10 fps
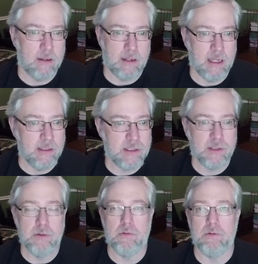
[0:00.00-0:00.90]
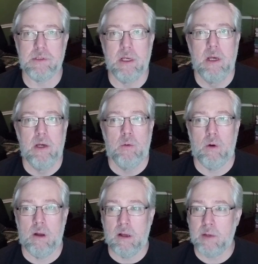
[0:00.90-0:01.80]
in schools
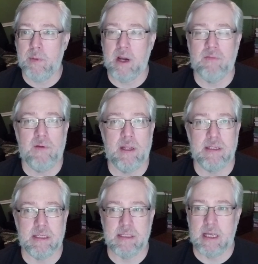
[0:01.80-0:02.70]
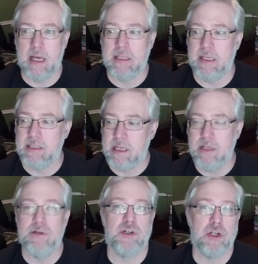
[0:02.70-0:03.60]
where Huckleberry Finn is assigned that
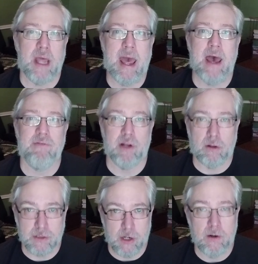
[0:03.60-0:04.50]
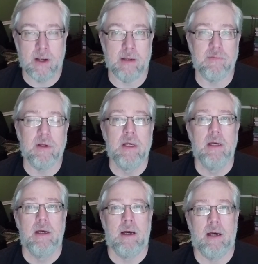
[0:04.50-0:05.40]
teachers should have an alternative
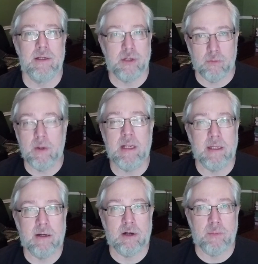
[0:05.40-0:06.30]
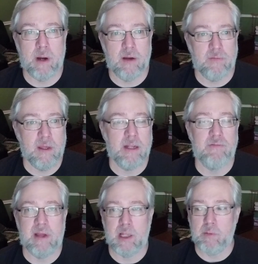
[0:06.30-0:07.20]
to reading Huckleberry Finn
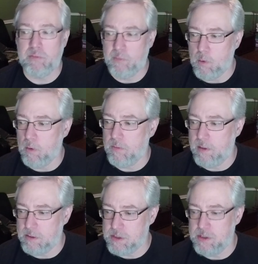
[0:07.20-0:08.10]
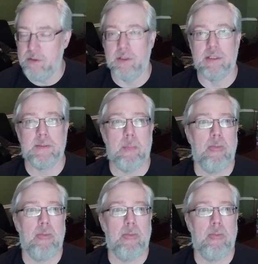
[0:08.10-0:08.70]
available for their students.